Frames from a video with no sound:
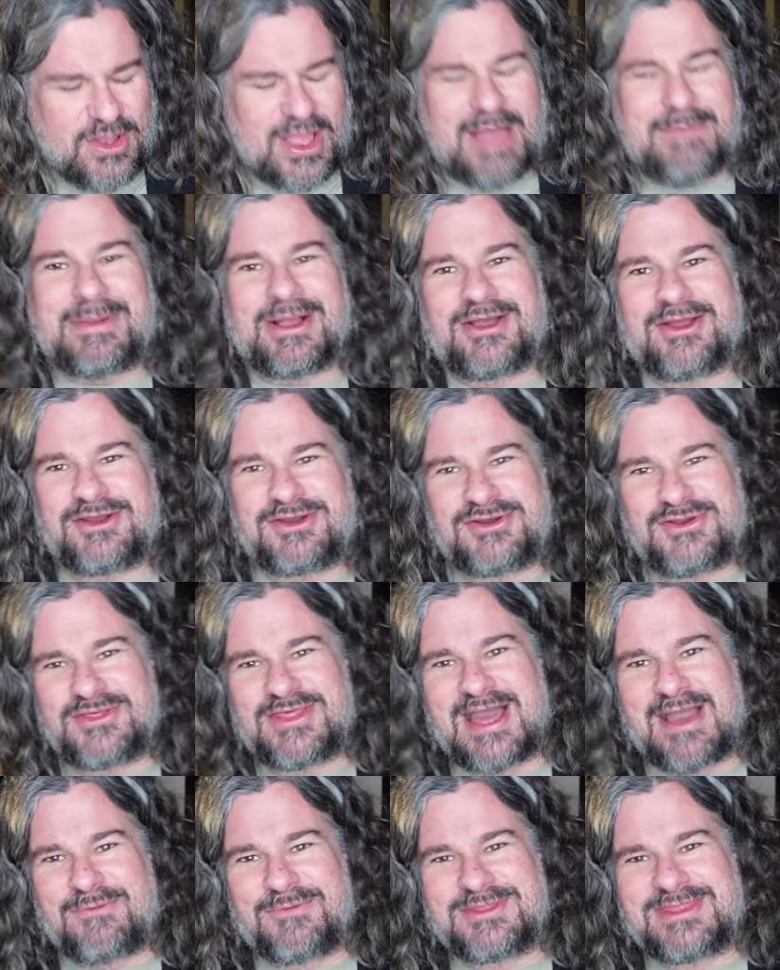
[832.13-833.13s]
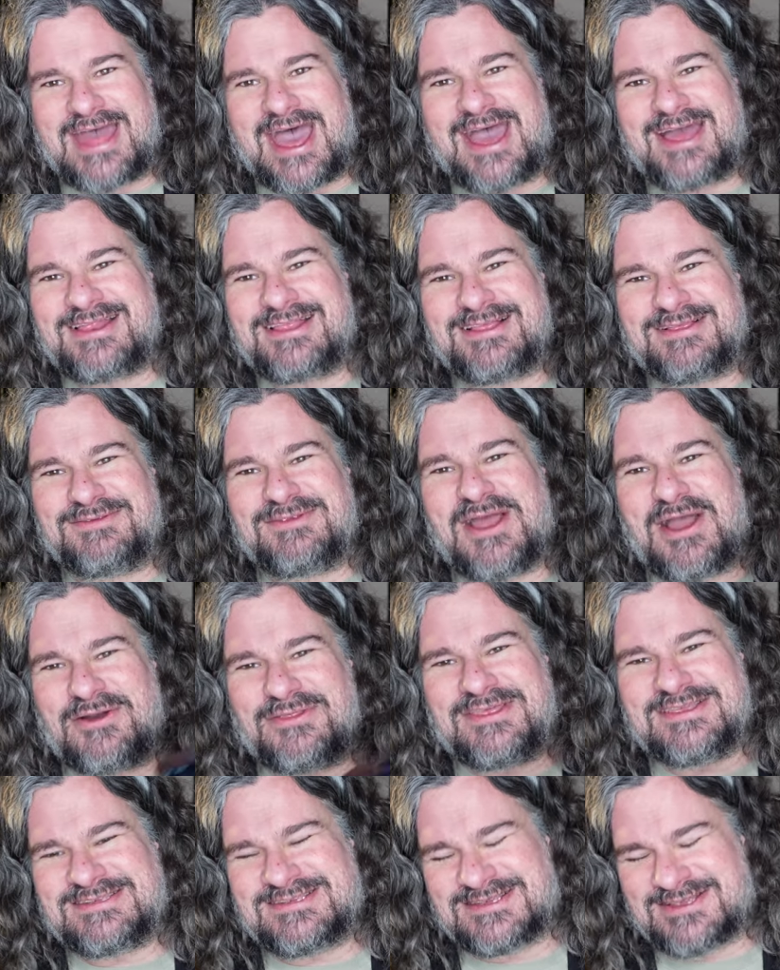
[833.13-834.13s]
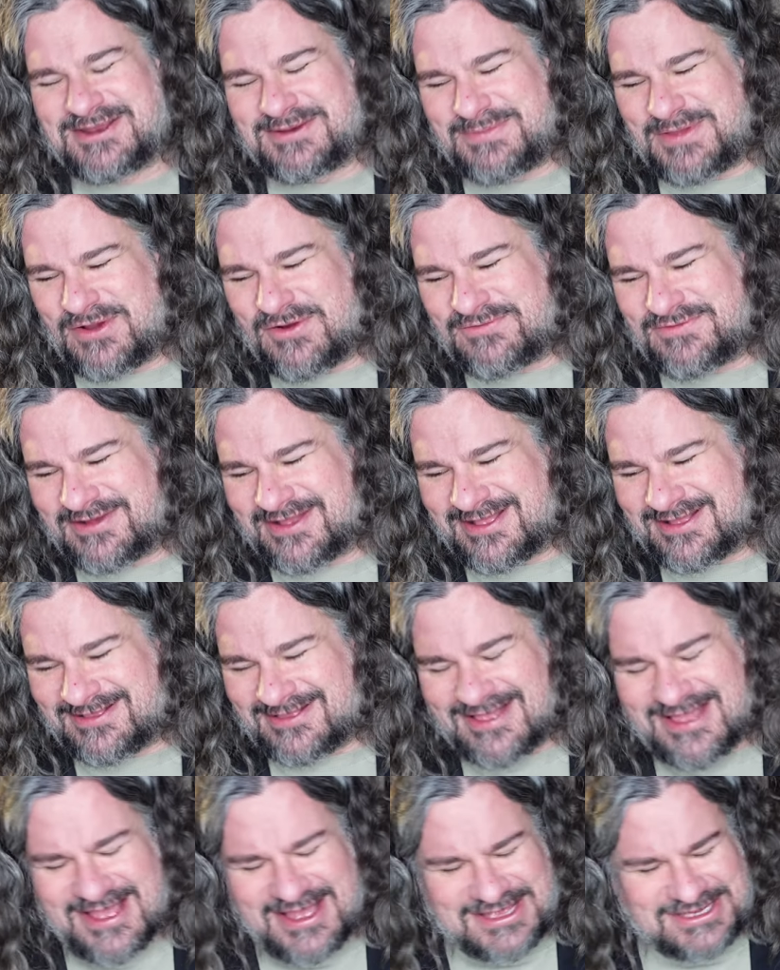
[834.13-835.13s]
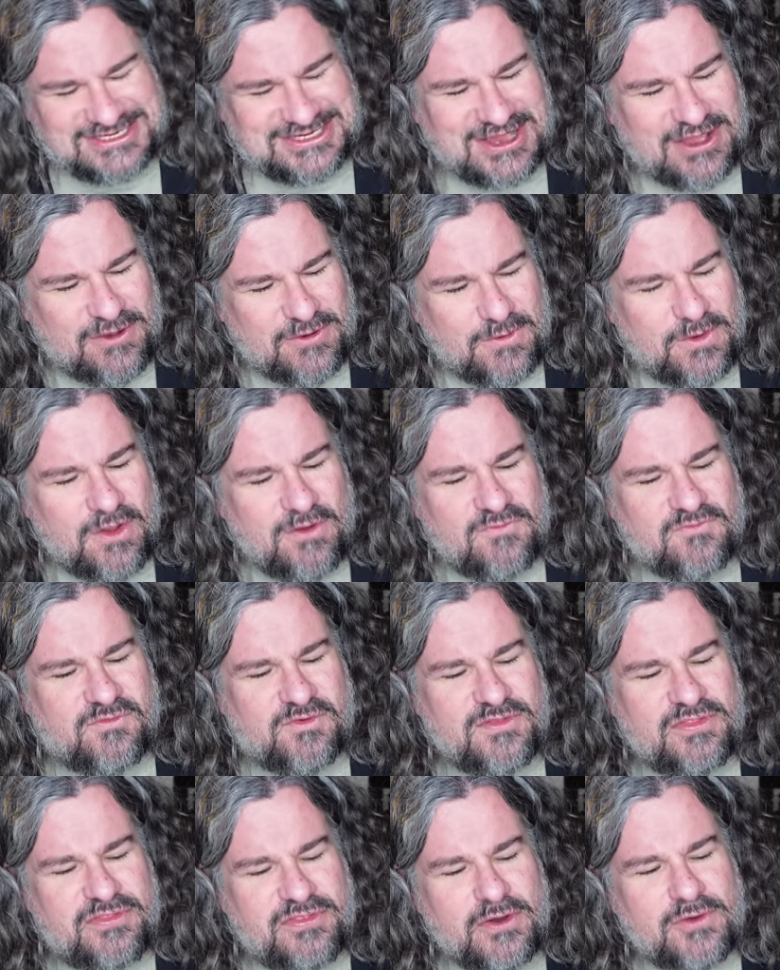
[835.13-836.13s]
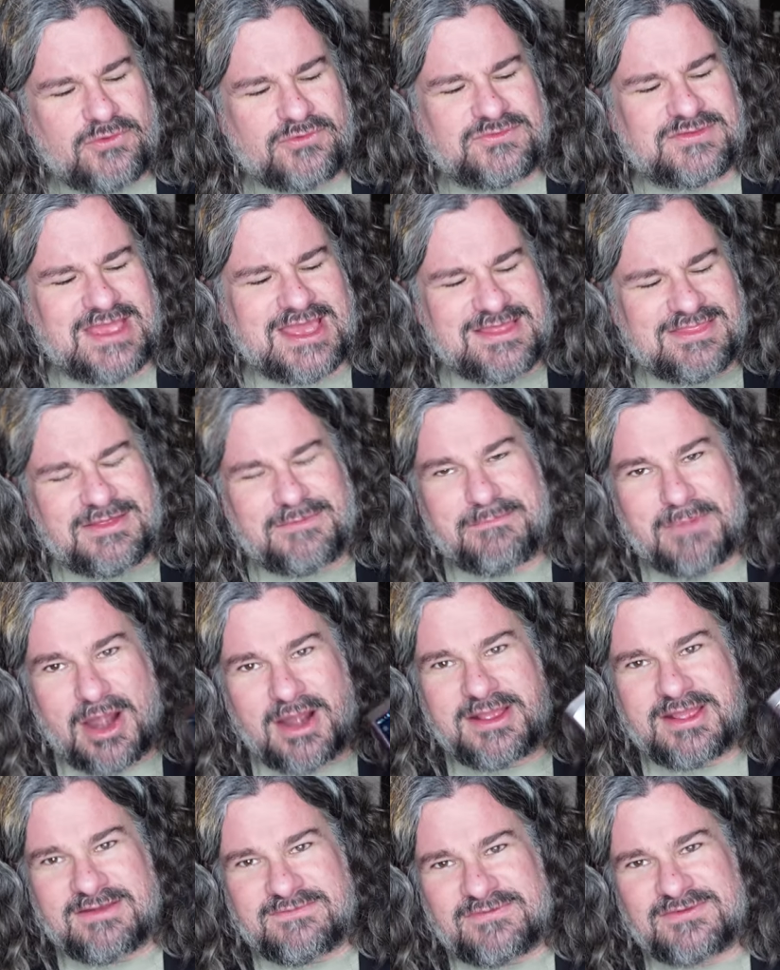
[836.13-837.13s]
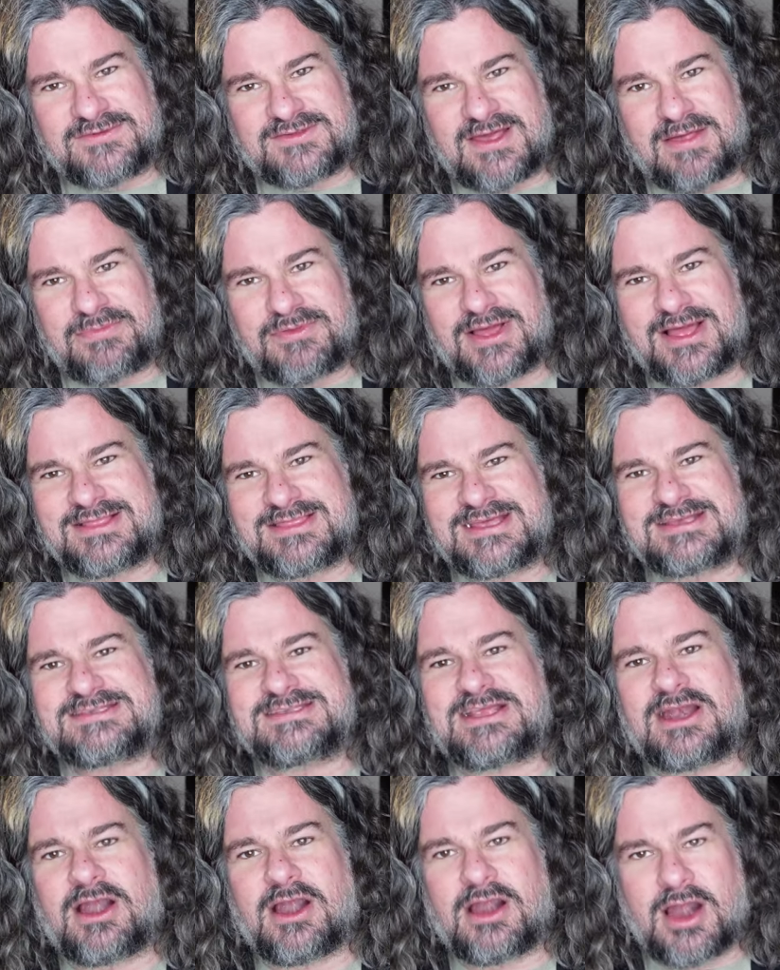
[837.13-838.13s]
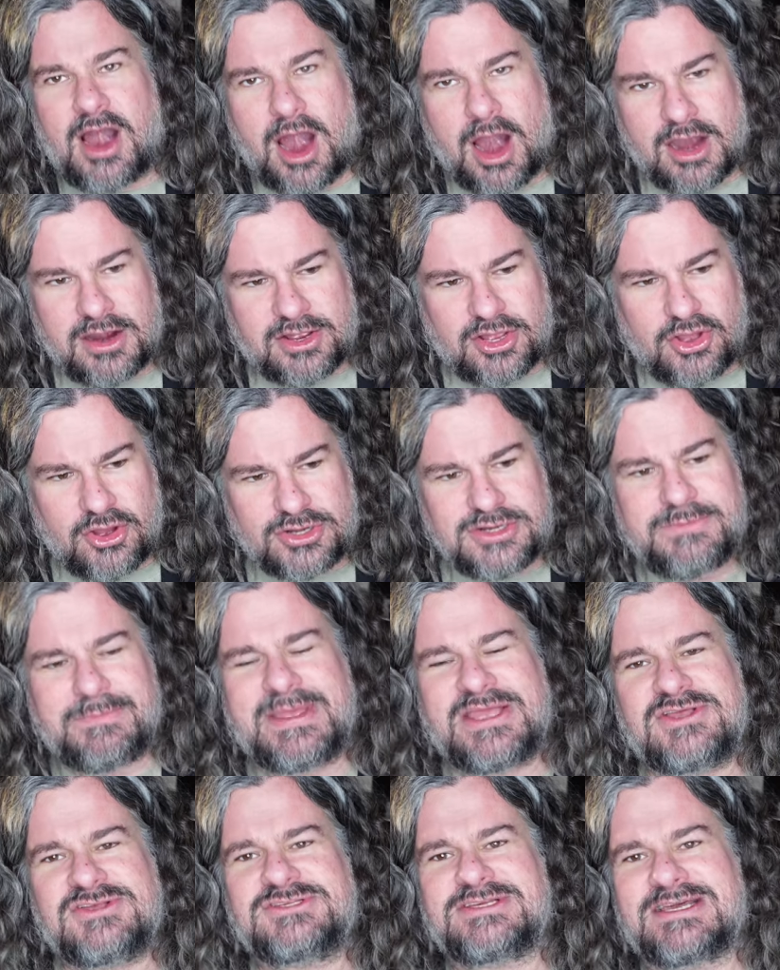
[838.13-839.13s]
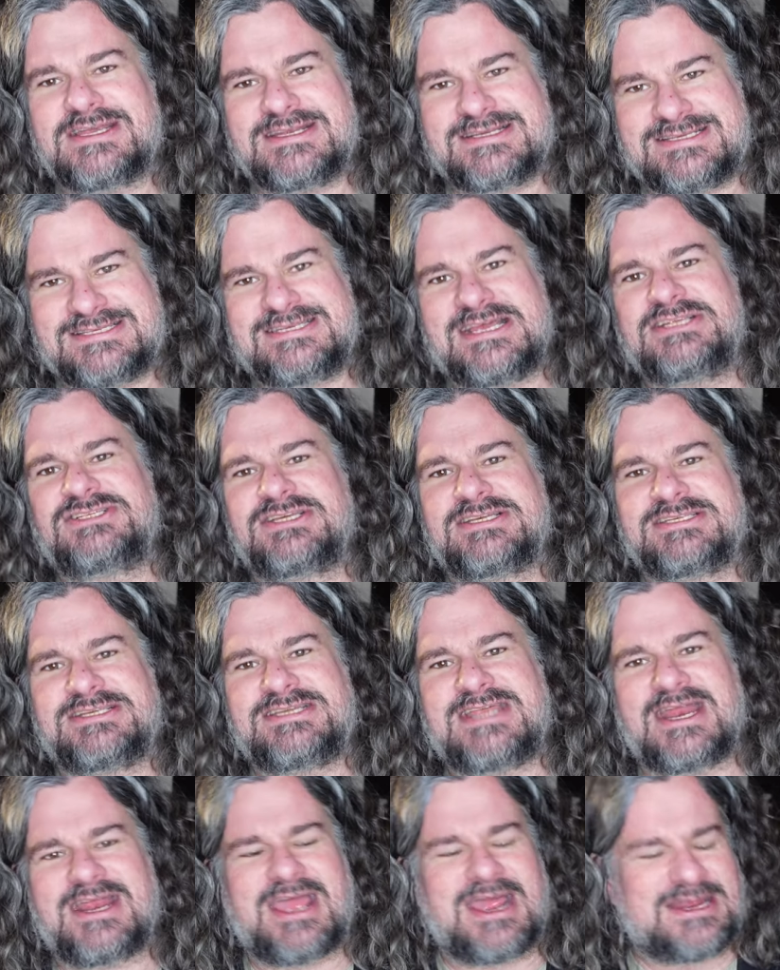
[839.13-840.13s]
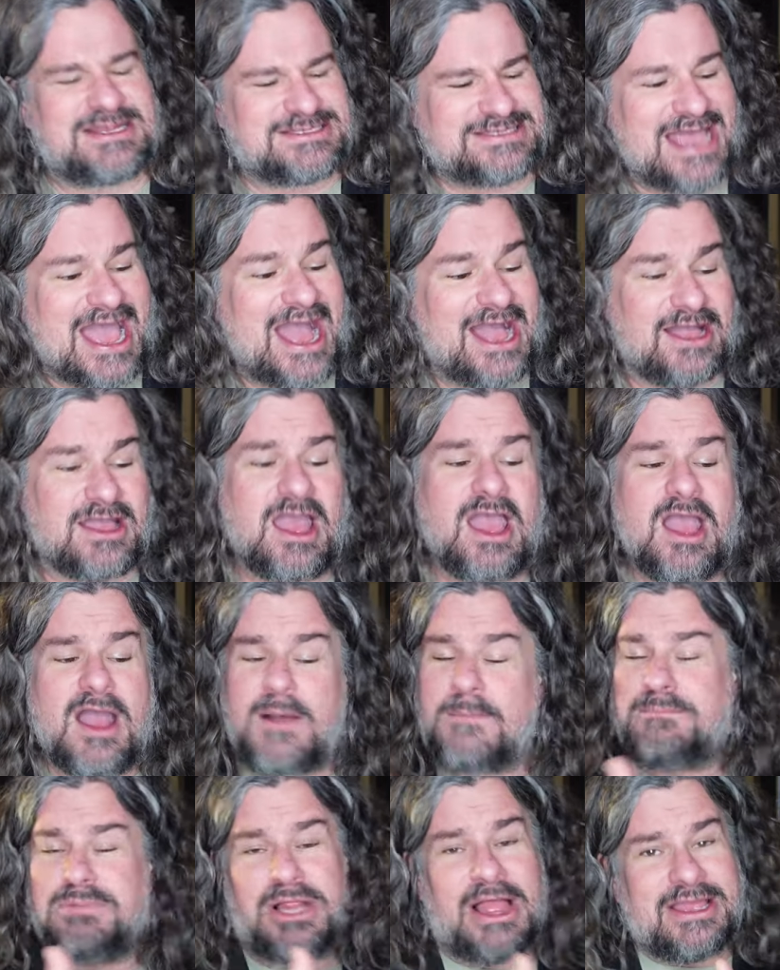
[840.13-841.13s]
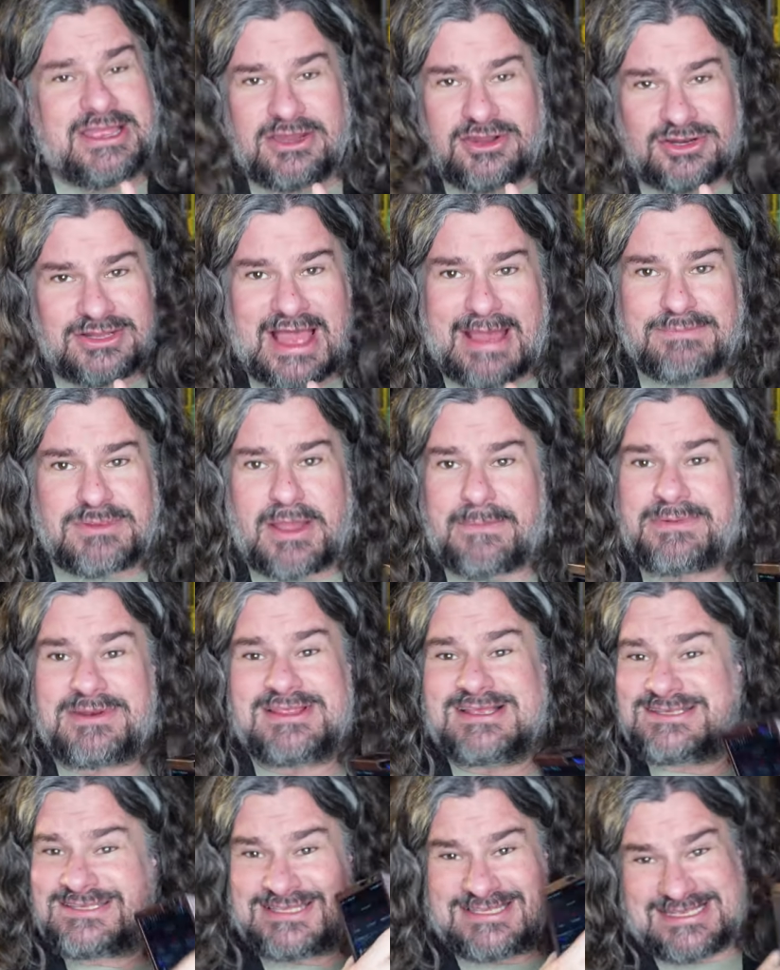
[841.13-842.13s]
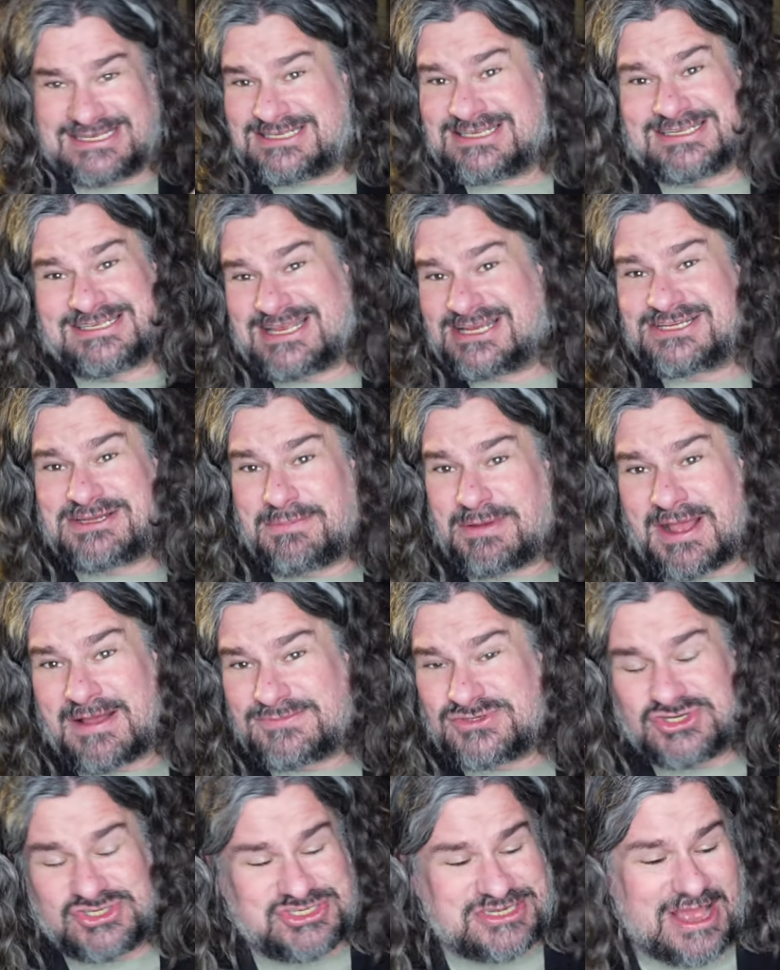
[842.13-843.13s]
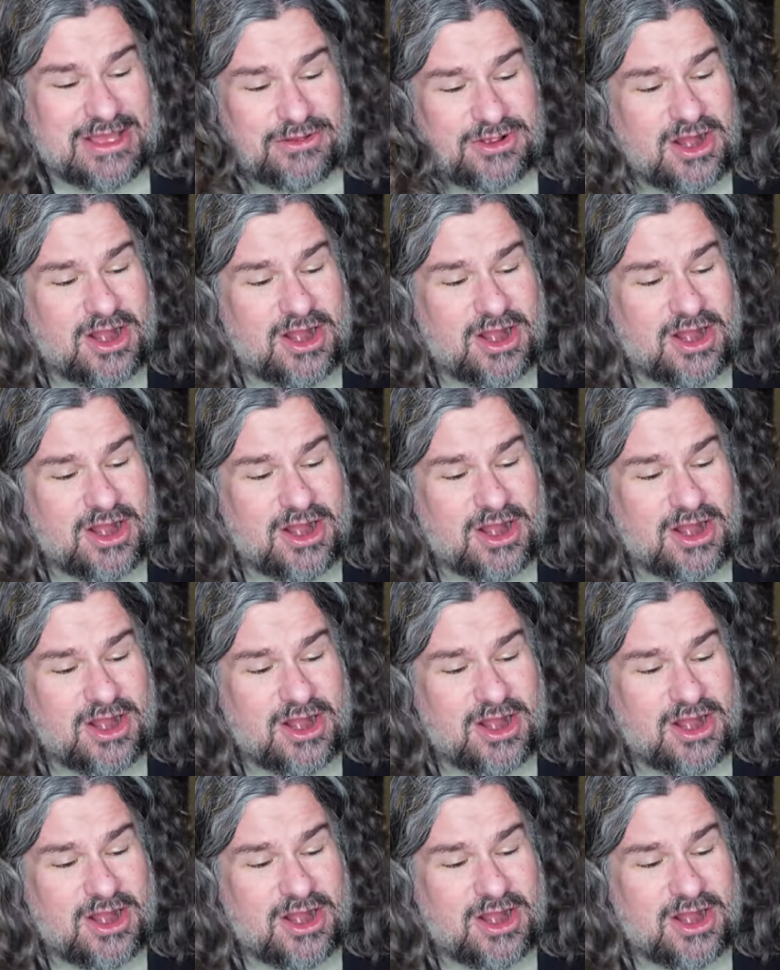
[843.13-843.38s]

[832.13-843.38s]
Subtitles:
Am I going to do that with that? No, this is going to be overkill. So for those in the market for something like this that are going to be using it essentially as a dedicated DAC, plugging your laptop into this, and this essentially becomes your sound